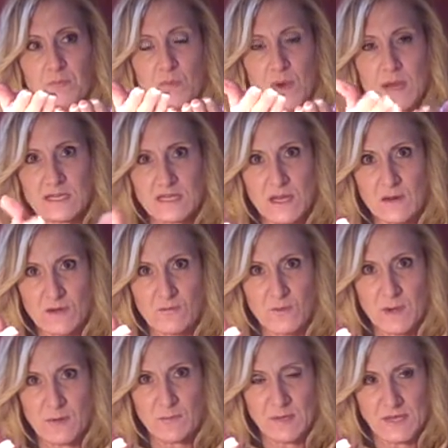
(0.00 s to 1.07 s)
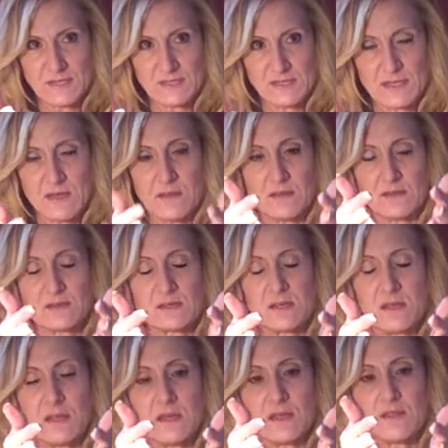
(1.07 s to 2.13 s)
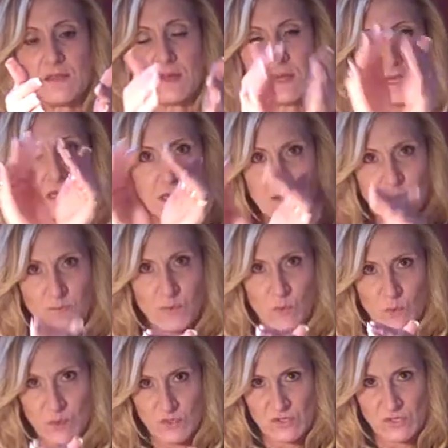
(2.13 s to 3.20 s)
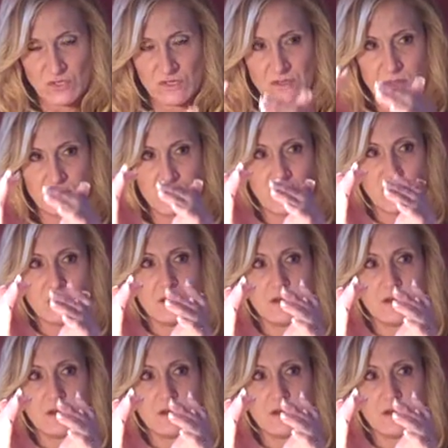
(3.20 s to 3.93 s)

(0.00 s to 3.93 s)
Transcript: breakdown of red blood cells. The heme portion